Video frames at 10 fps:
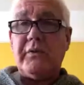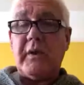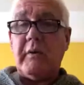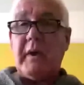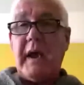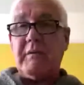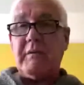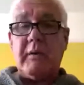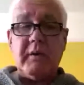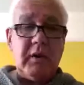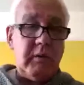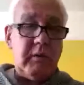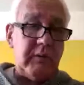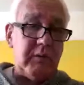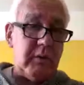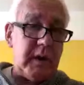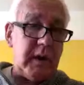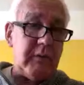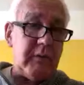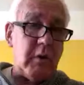and so they have a go at you and give you a
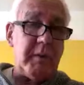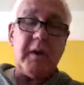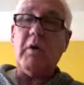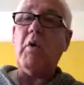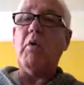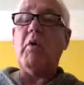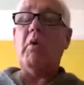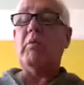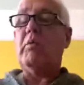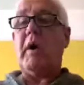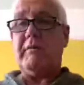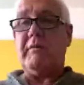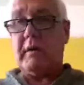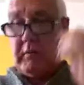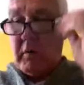negative comment, or whatever,